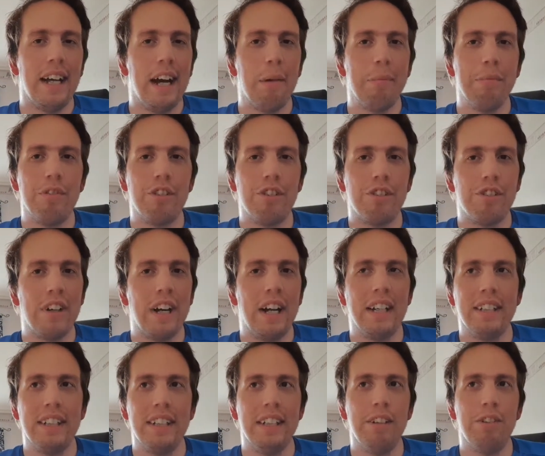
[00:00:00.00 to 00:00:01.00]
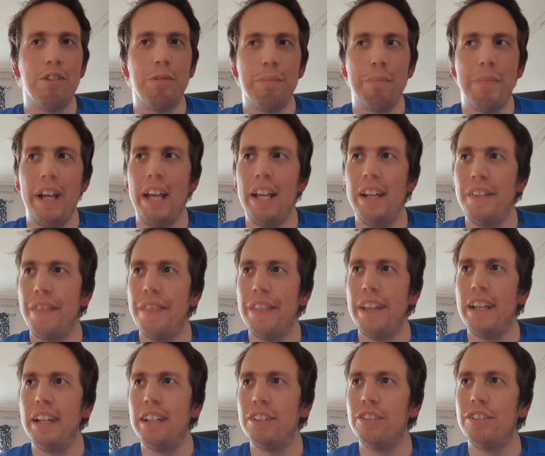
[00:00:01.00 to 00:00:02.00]
I'm just trying to make
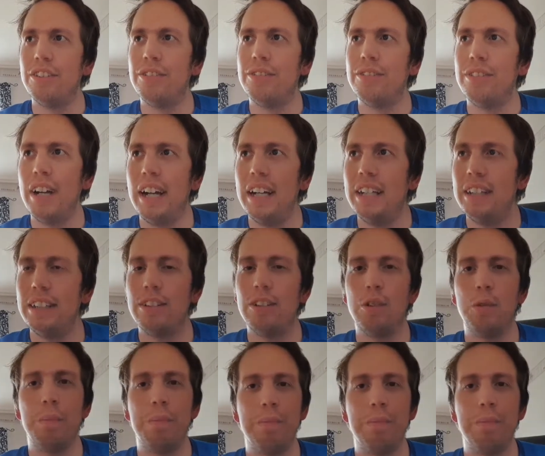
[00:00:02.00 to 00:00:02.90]
things right